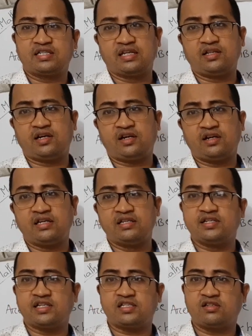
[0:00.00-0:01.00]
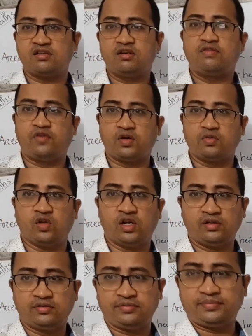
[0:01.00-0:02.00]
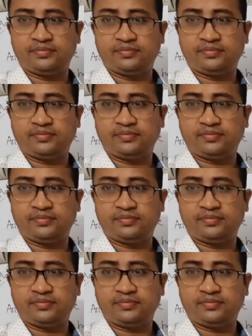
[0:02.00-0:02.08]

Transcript: see the easiest formula.